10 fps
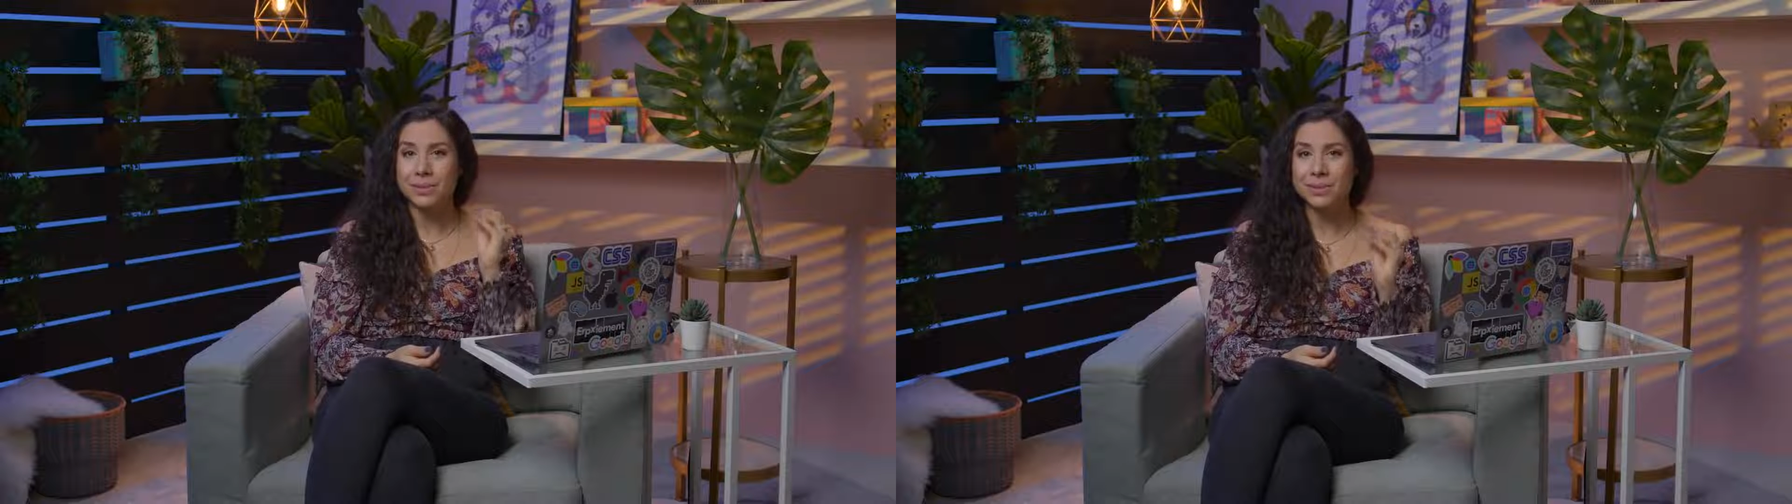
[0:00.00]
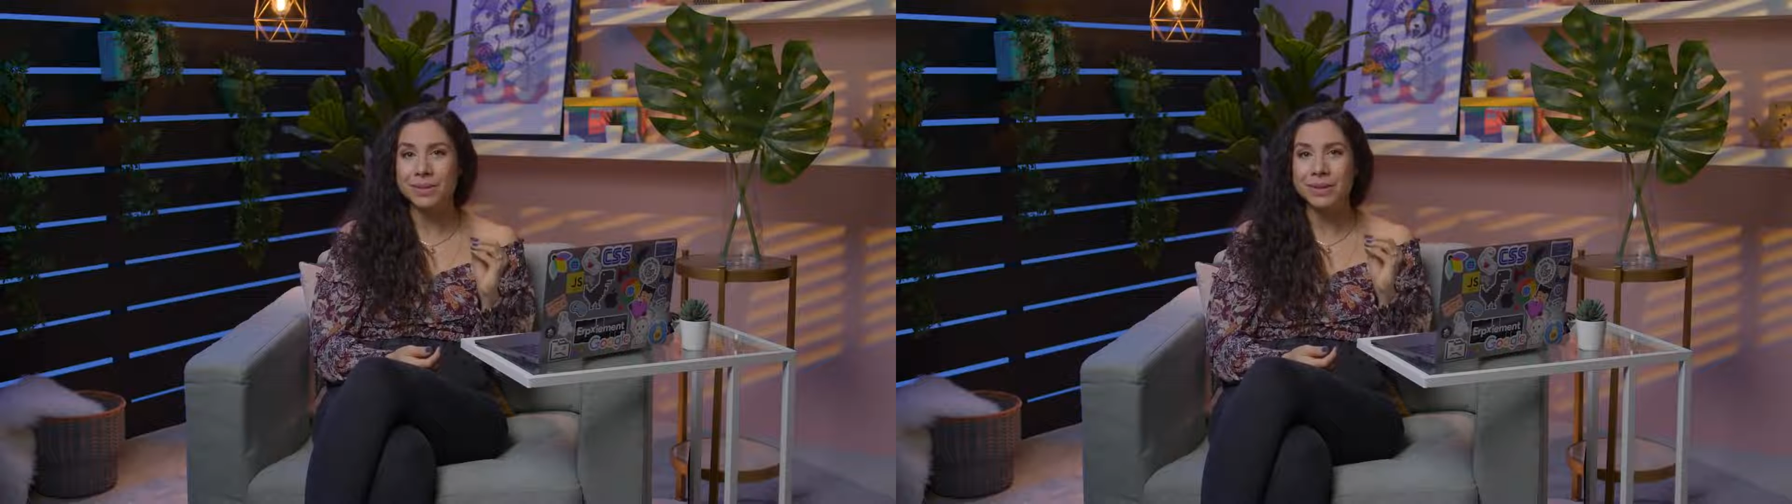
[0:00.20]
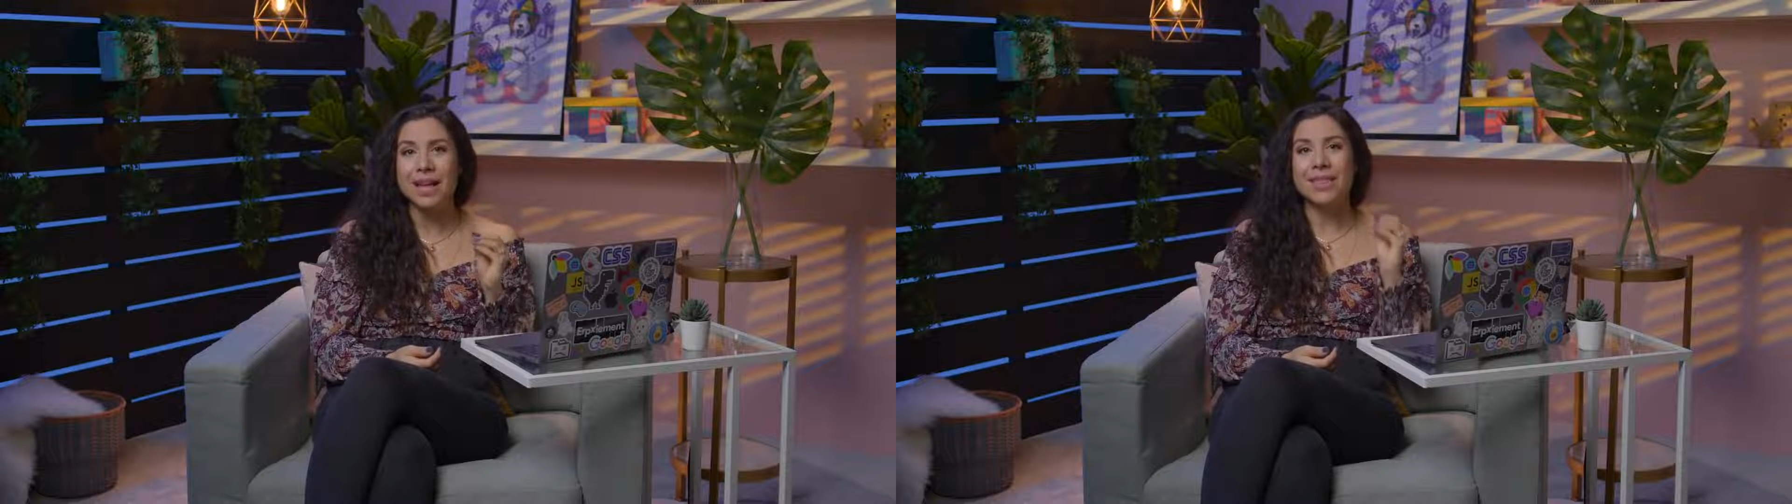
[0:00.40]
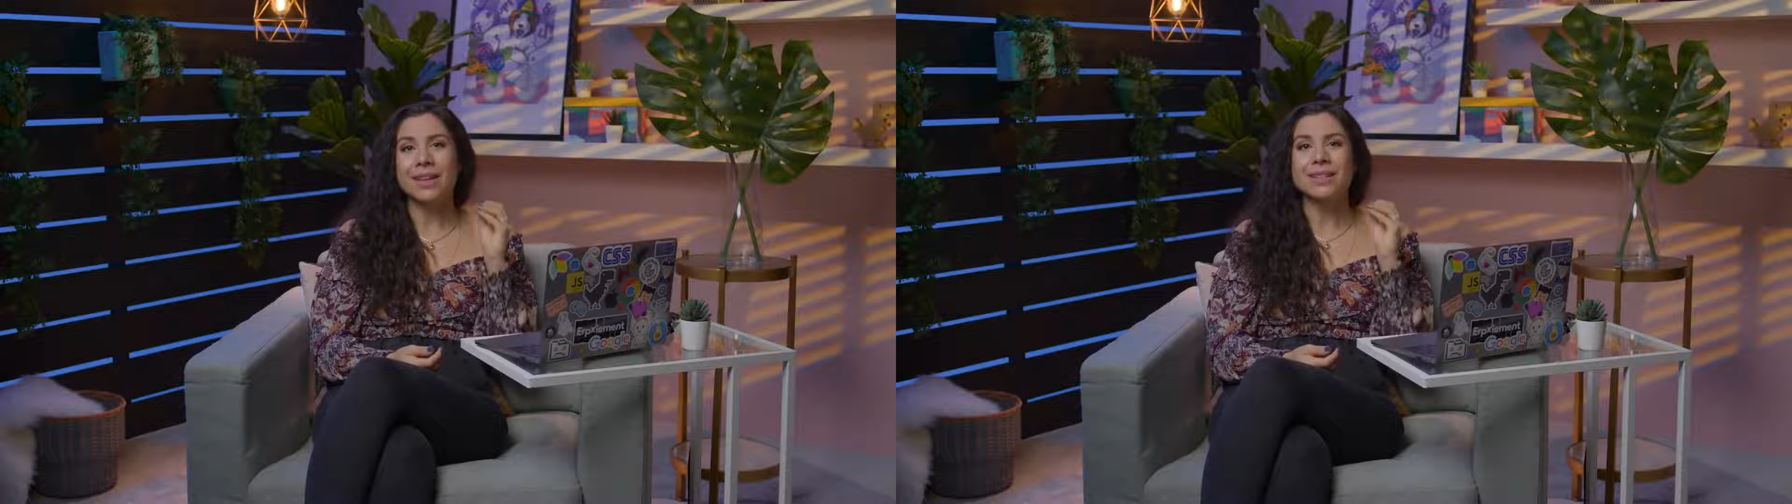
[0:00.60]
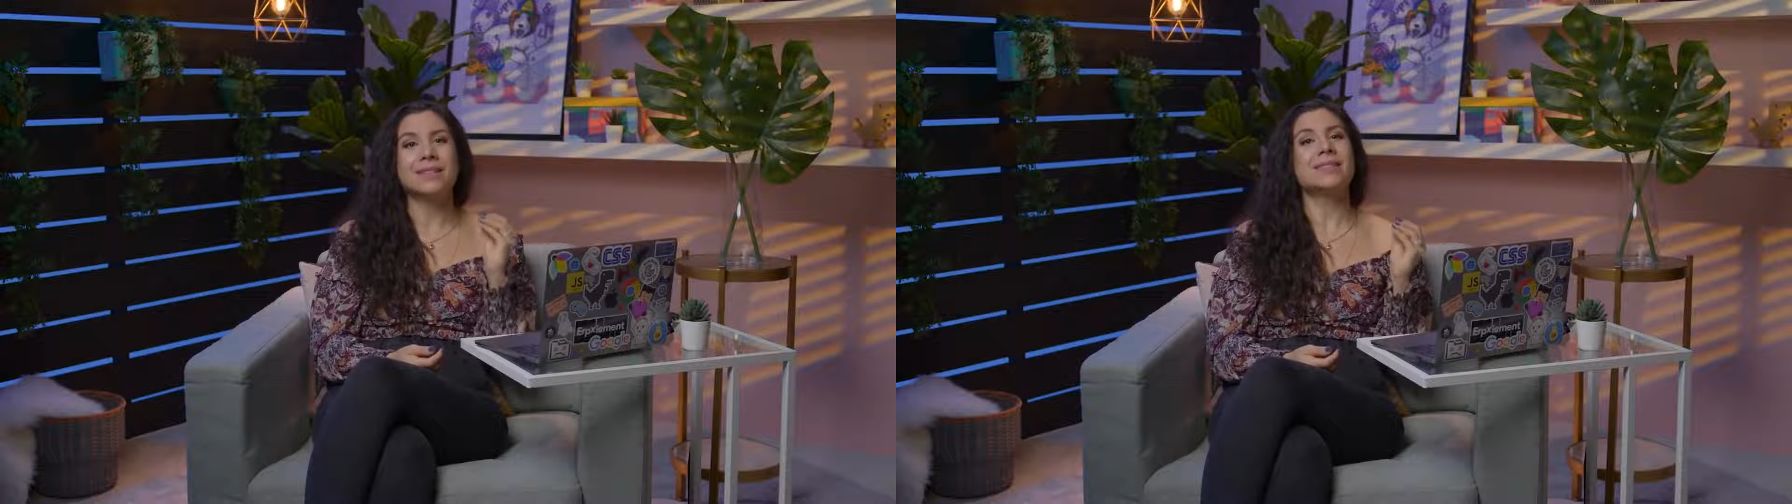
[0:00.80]
tool
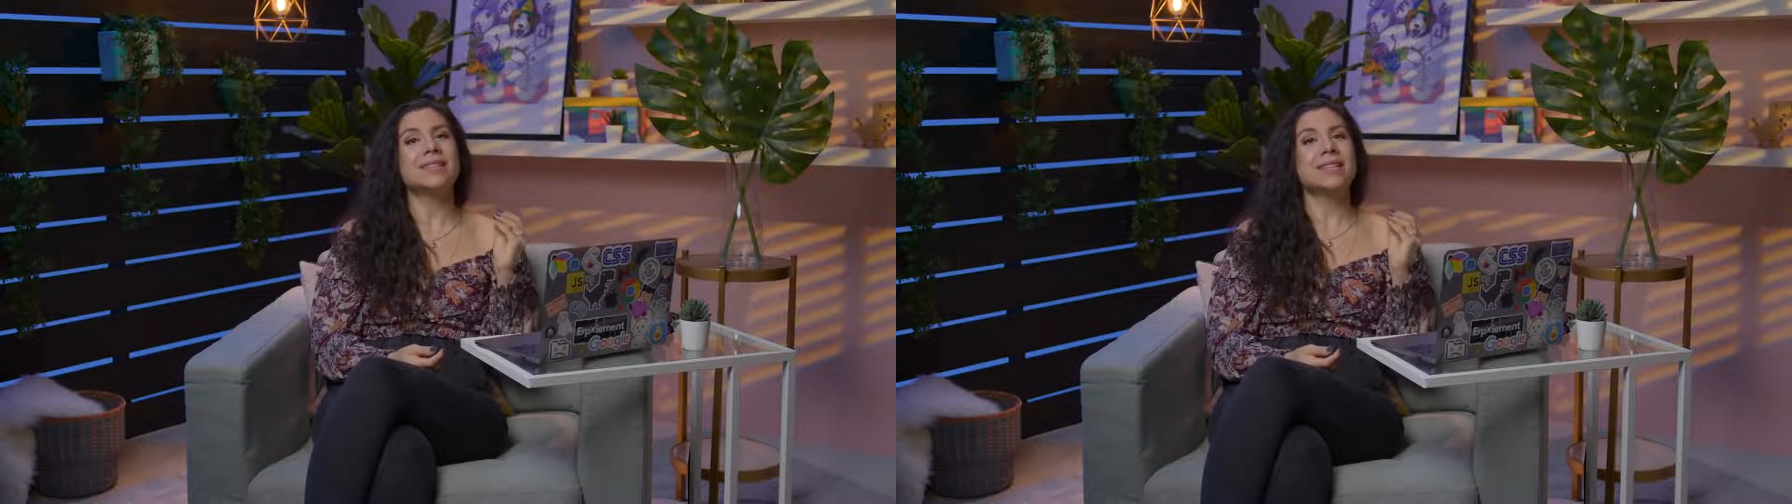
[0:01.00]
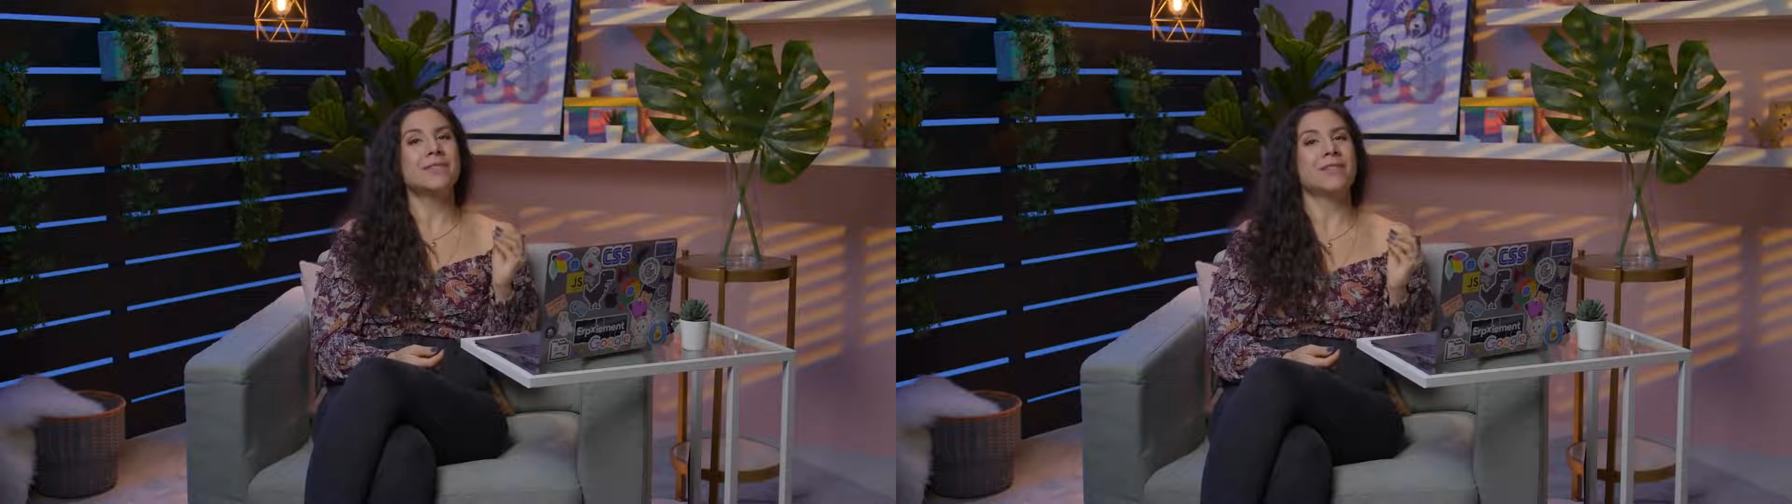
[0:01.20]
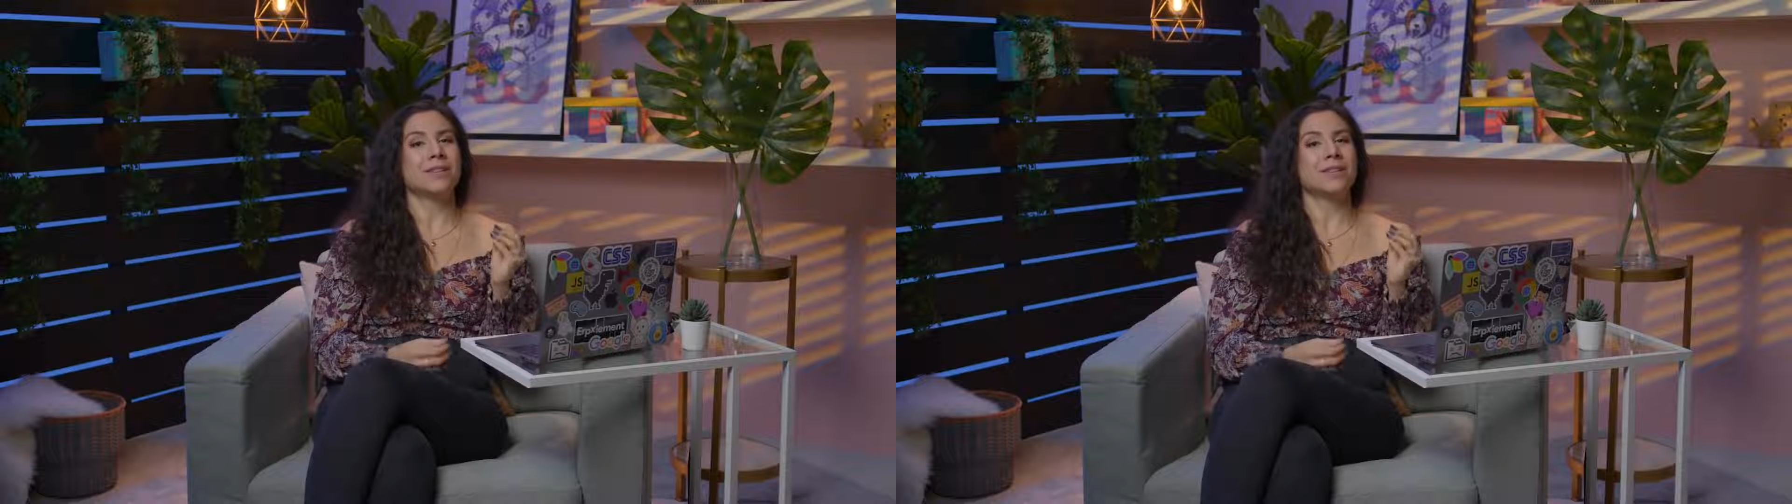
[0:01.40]
that doesn't give